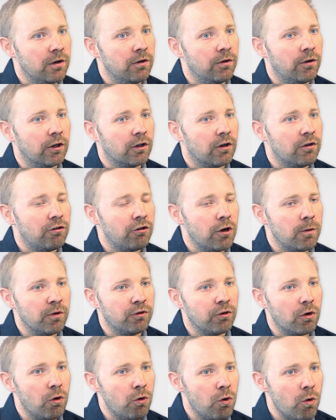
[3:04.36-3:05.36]
that
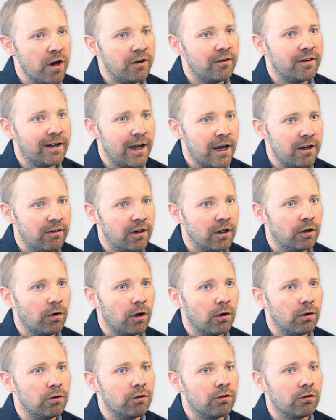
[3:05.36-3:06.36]
consumers are always getting
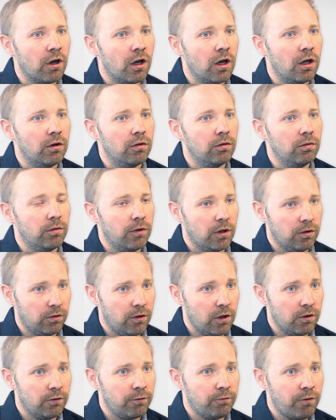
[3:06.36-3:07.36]
those
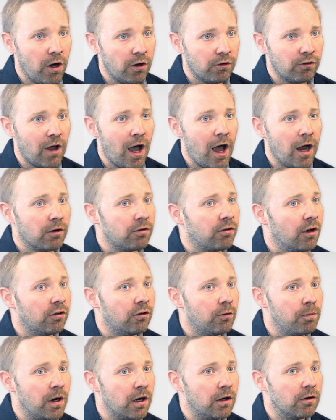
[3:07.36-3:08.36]
faster
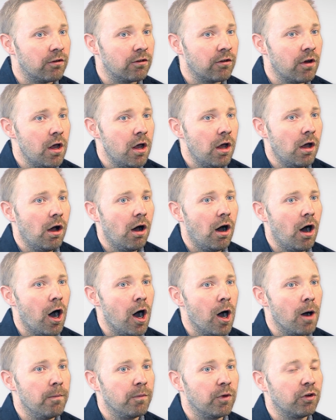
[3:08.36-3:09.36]
access speeds.
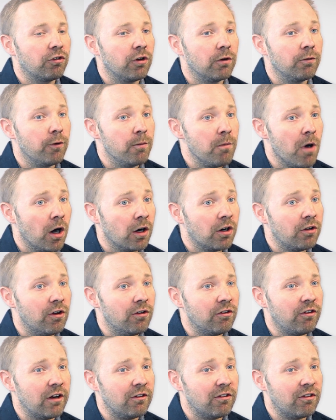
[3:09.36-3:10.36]
So for
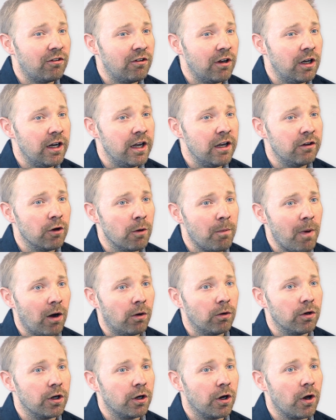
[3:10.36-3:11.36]
marketers, it still is
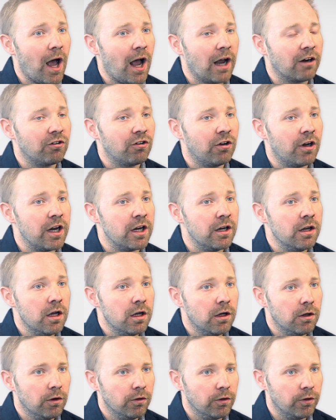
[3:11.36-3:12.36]
about, actually
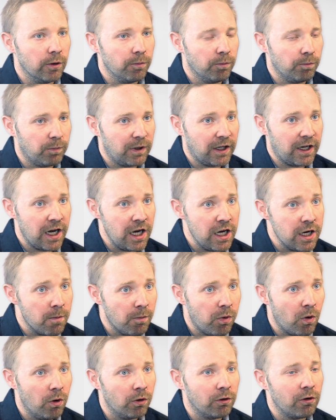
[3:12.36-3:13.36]
the key
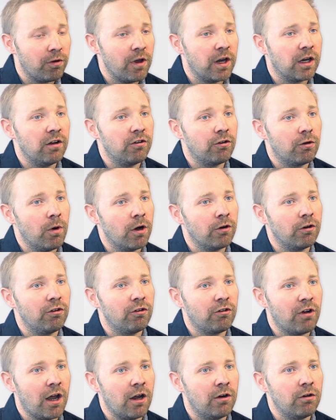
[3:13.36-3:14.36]
important thing is to
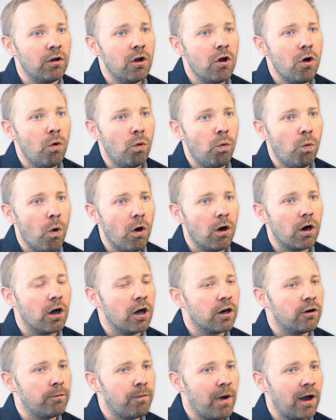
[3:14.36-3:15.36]
understand what
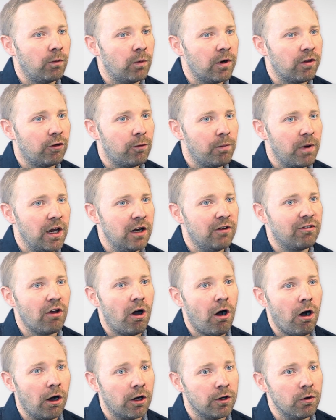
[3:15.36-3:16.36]
kind of bandwidth speeds
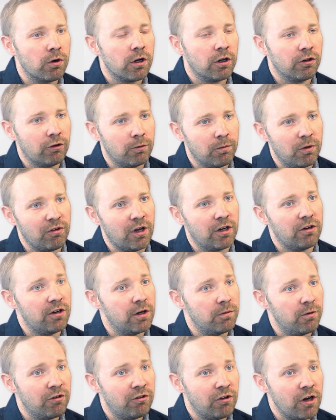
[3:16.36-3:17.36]
are your customers
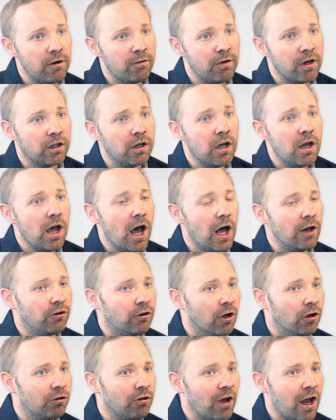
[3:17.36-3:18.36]
actually receiving,
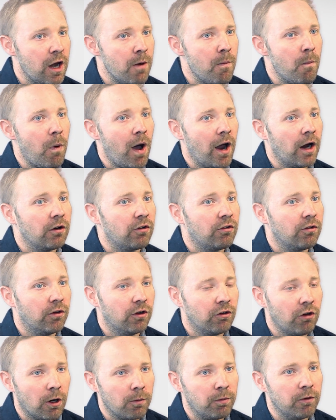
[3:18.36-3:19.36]
and does that impact
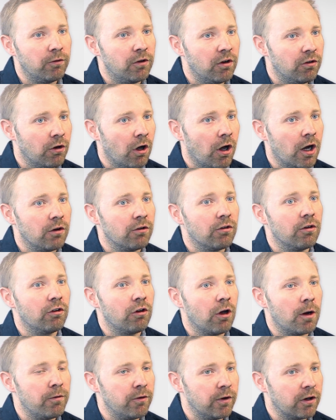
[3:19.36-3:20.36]
the type of designs, the
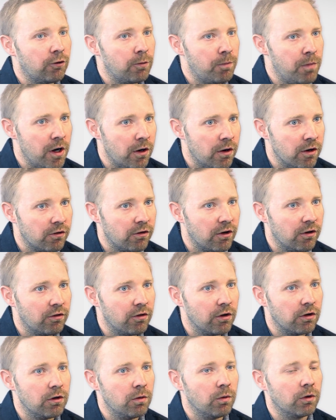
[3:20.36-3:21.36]
type of
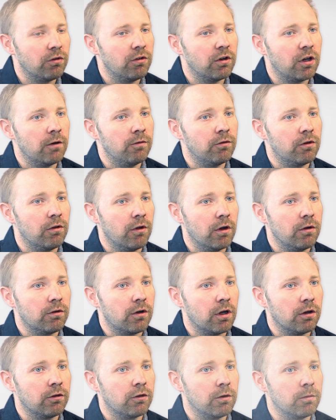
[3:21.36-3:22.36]
experiences that you want to give to those
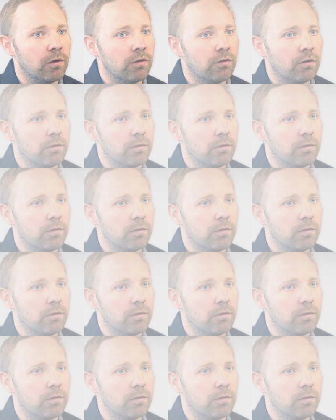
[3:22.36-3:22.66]
customers.